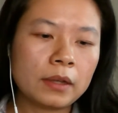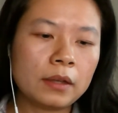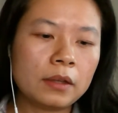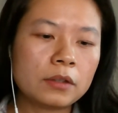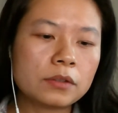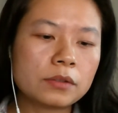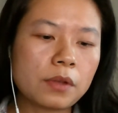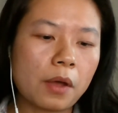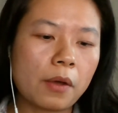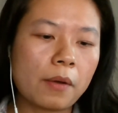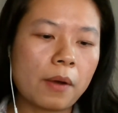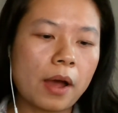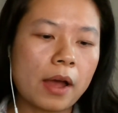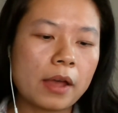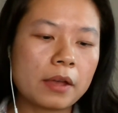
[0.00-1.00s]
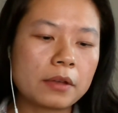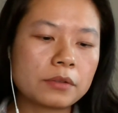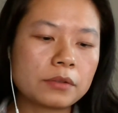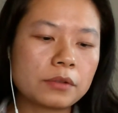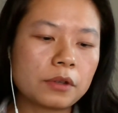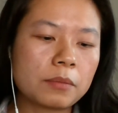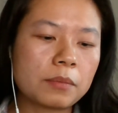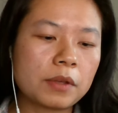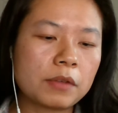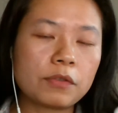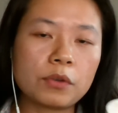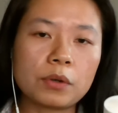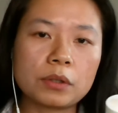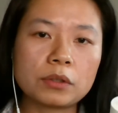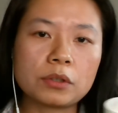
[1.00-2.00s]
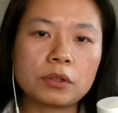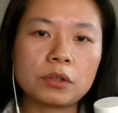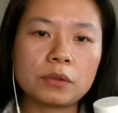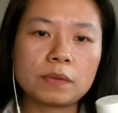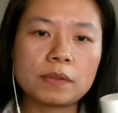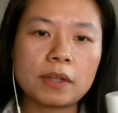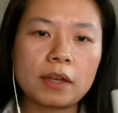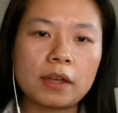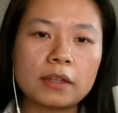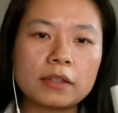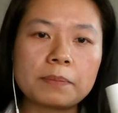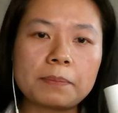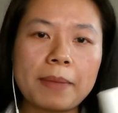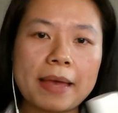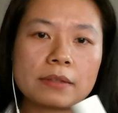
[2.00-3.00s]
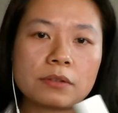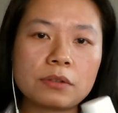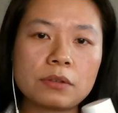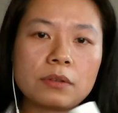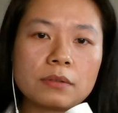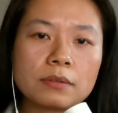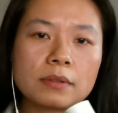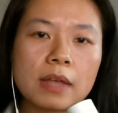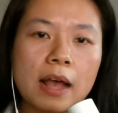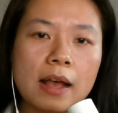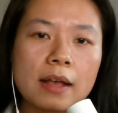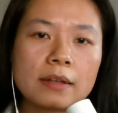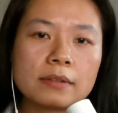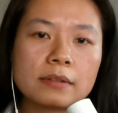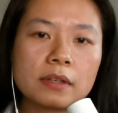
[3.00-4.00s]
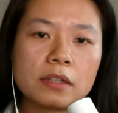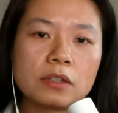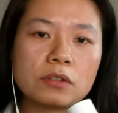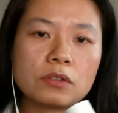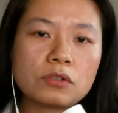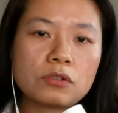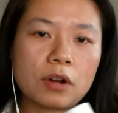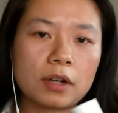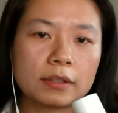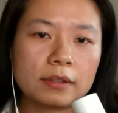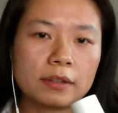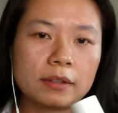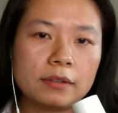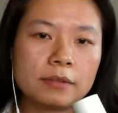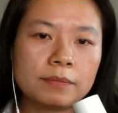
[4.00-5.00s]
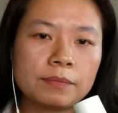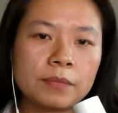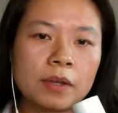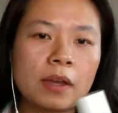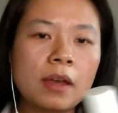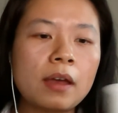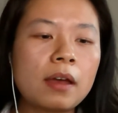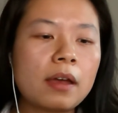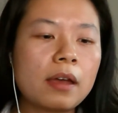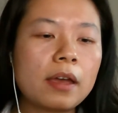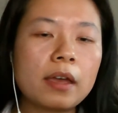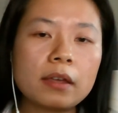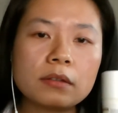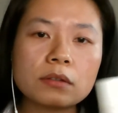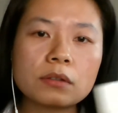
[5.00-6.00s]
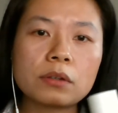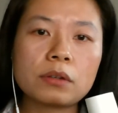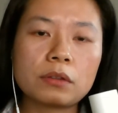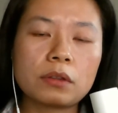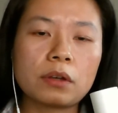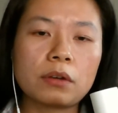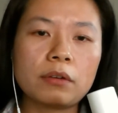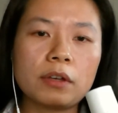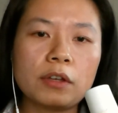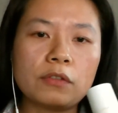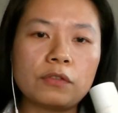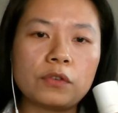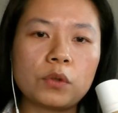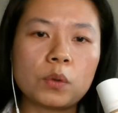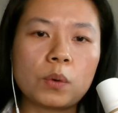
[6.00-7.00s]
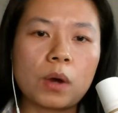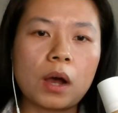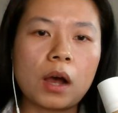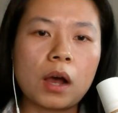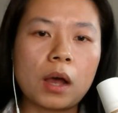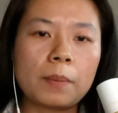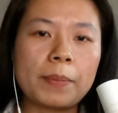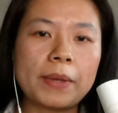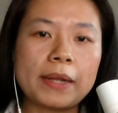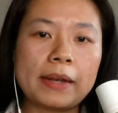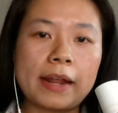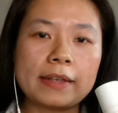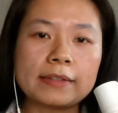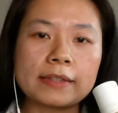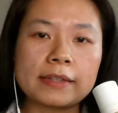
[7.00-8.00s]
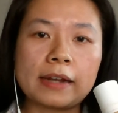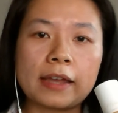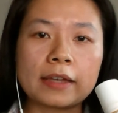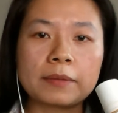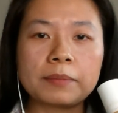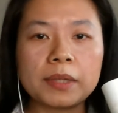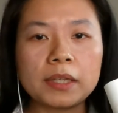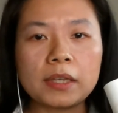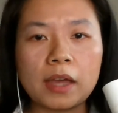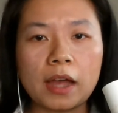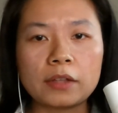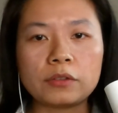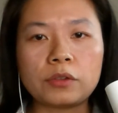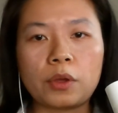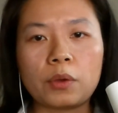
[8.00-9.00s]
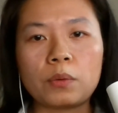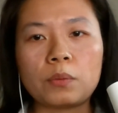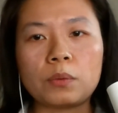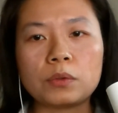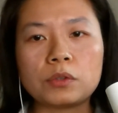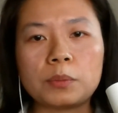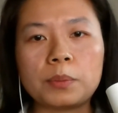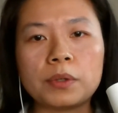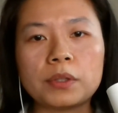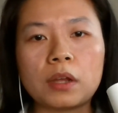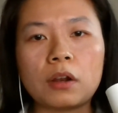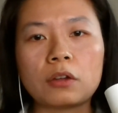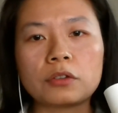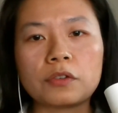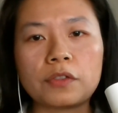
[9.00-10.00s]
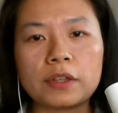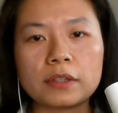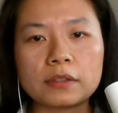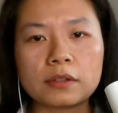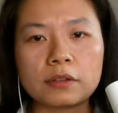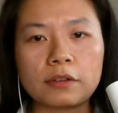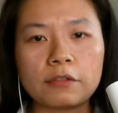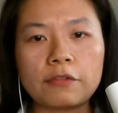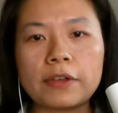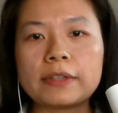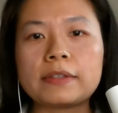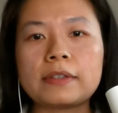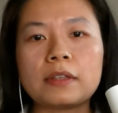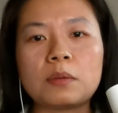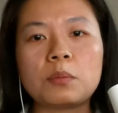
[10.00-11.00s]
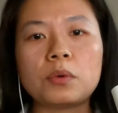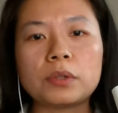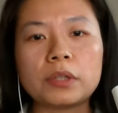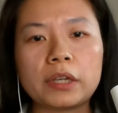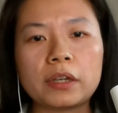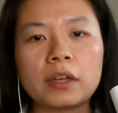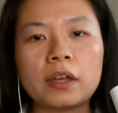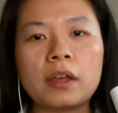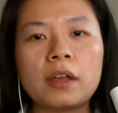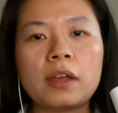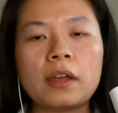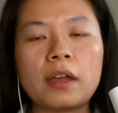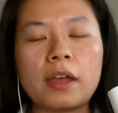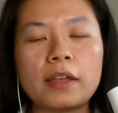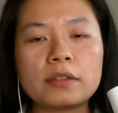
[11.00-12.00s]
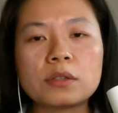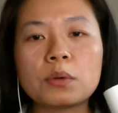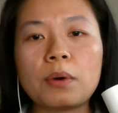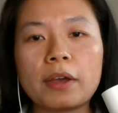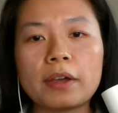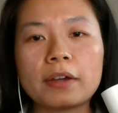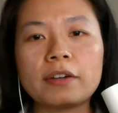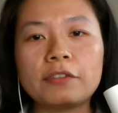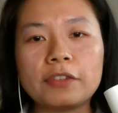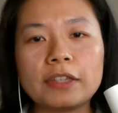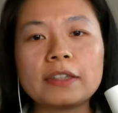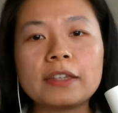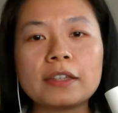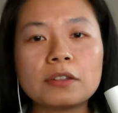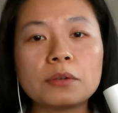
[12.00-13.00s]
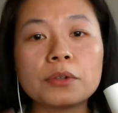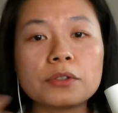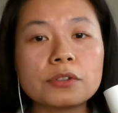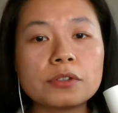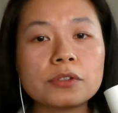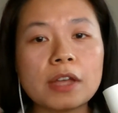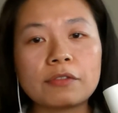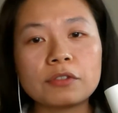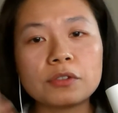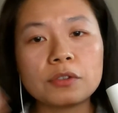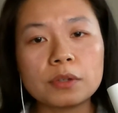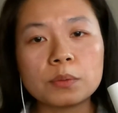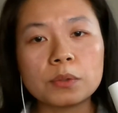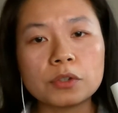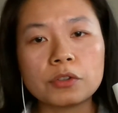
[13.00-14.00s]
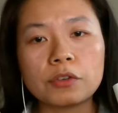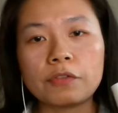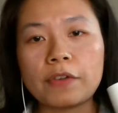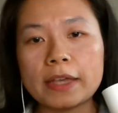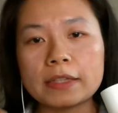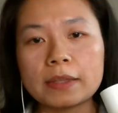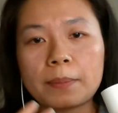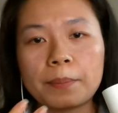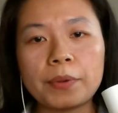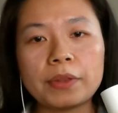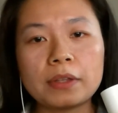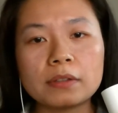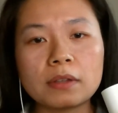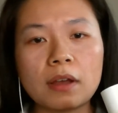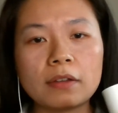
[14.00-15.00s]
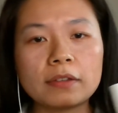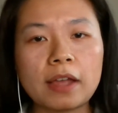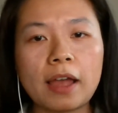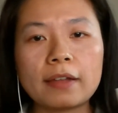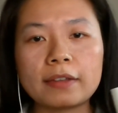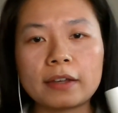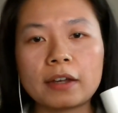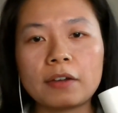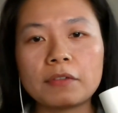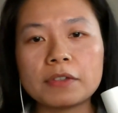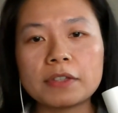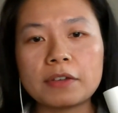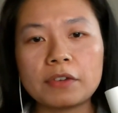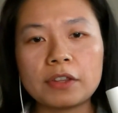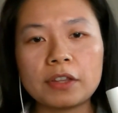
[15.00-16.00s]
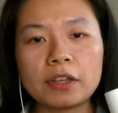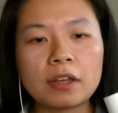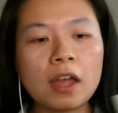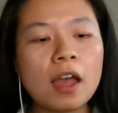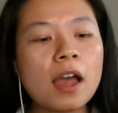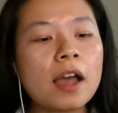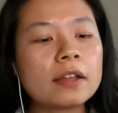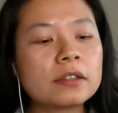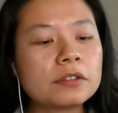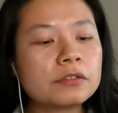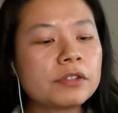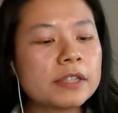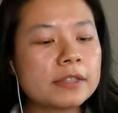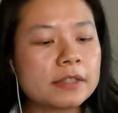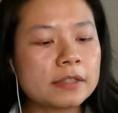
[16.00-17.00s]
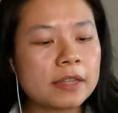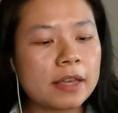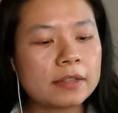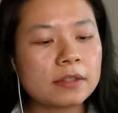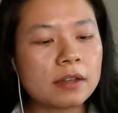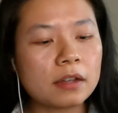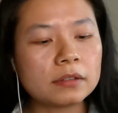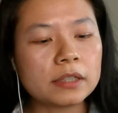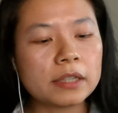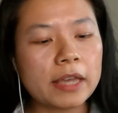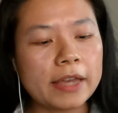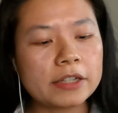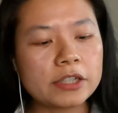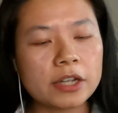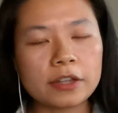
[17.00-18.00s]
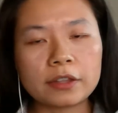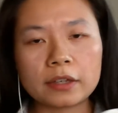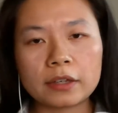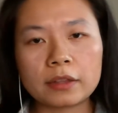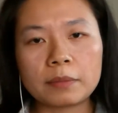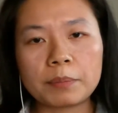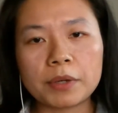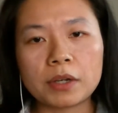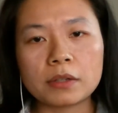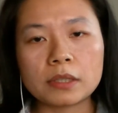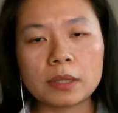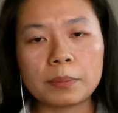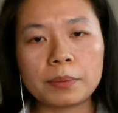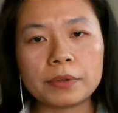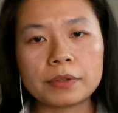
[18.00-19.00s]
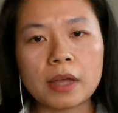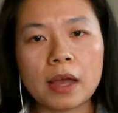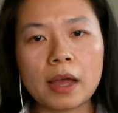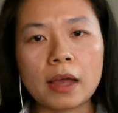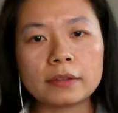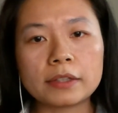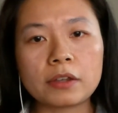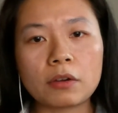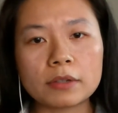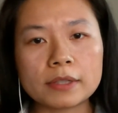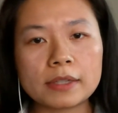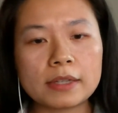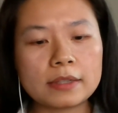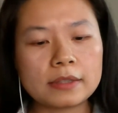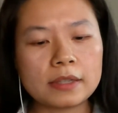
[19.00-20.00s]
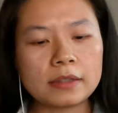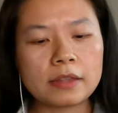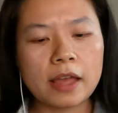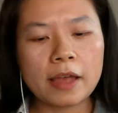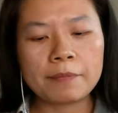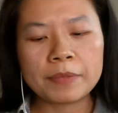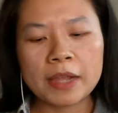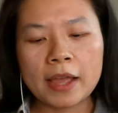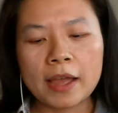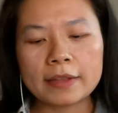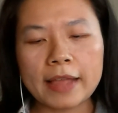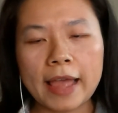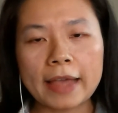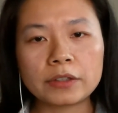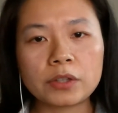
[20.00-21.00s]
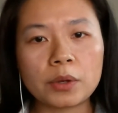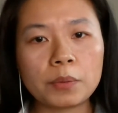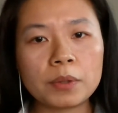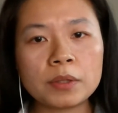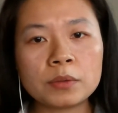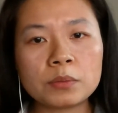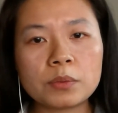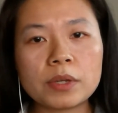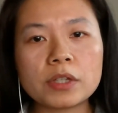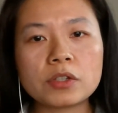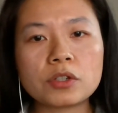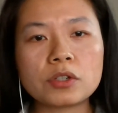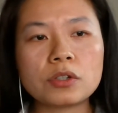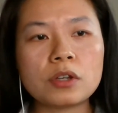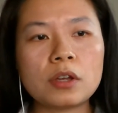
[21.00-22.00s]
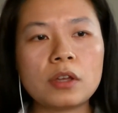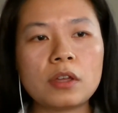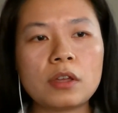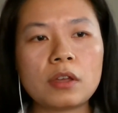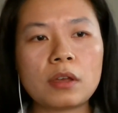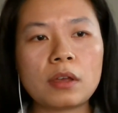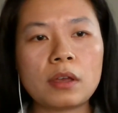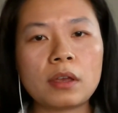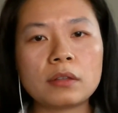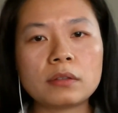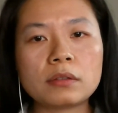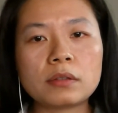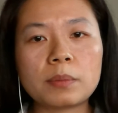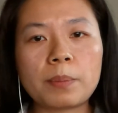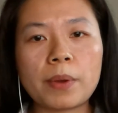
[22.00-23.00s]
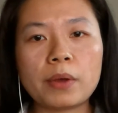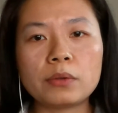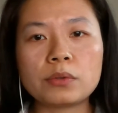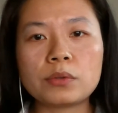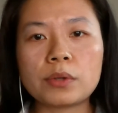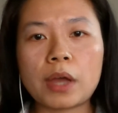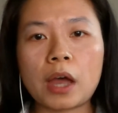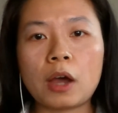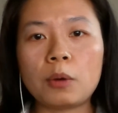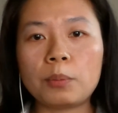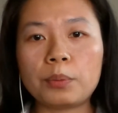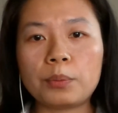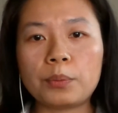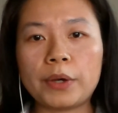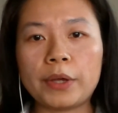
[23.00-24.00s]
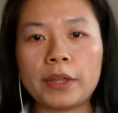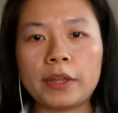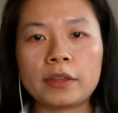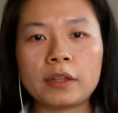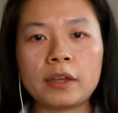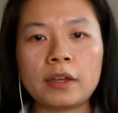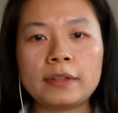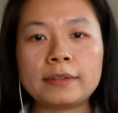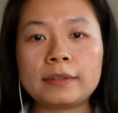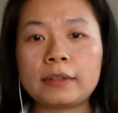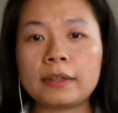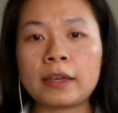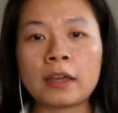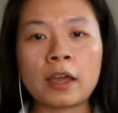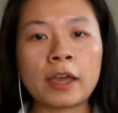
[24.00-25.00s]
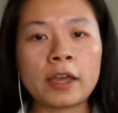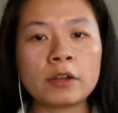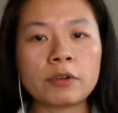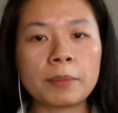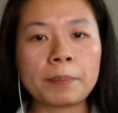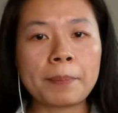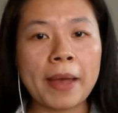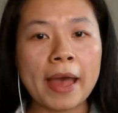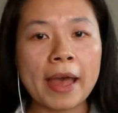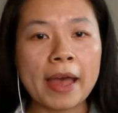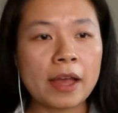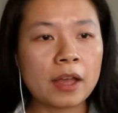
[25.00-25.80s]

So I assume if you want to use it, it's best to use as instructed. It is good though if you are a bit lazy like me and don't want to put a lot of things on your face in the morning. It's quite convenient. All you just have to do is wash your face and put this on, and it covers everything. And the reason it's anti-aging, I think, because they put antioxidants in there, and ectoin, which is supposed to help with DNA repair